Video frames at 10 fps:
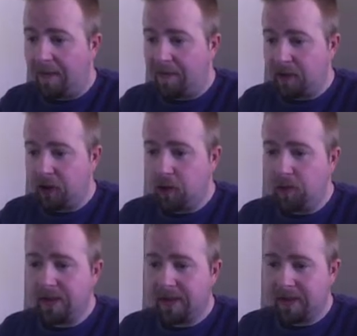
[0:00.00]

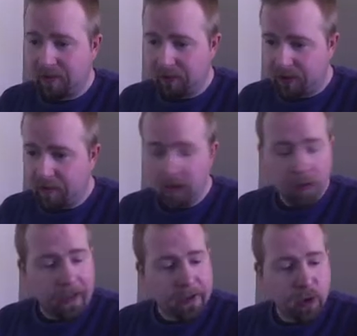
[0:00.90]
Choose the server
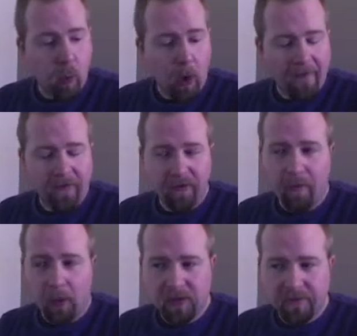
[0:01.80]
location wherever
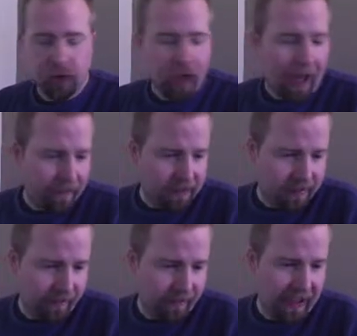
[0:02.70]
most of your traffic is
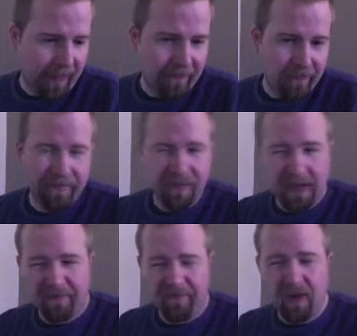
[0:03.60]
going to be coming from.
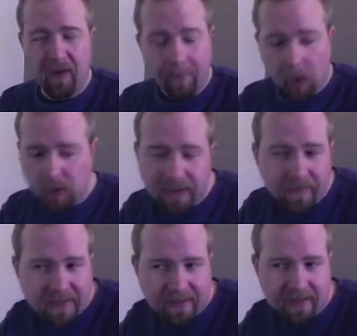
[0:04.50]
For the most of
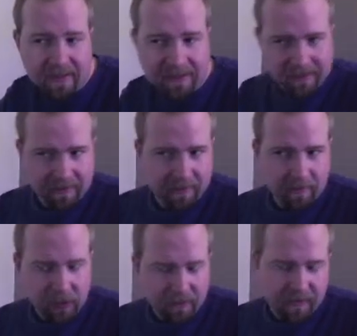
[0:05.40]
it's
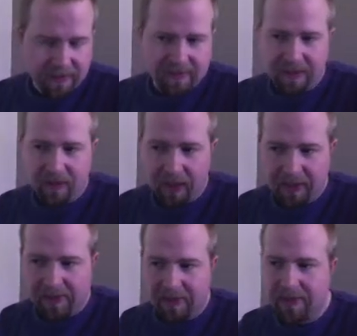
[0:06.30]
in the
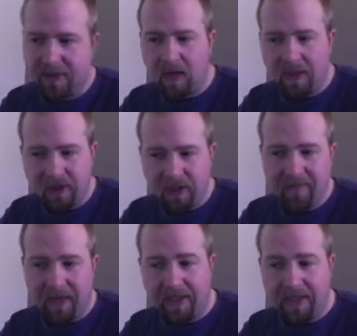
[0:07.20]
United States. So I just
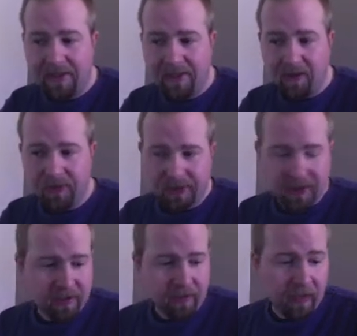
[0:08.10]
leave mine East
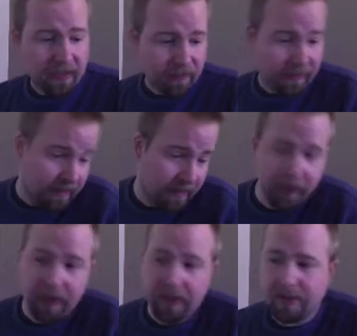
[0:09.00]
Coast US because I'm
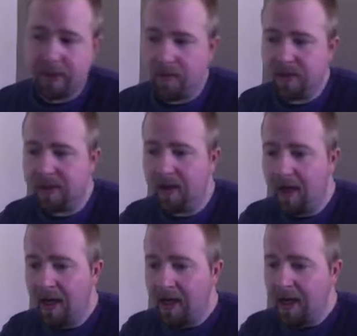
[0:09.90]
on the East Coast.
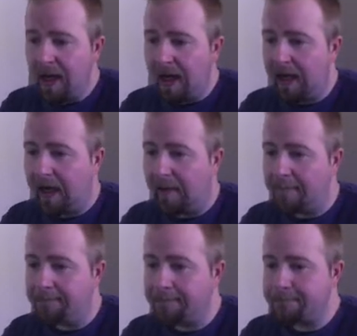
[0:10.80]
And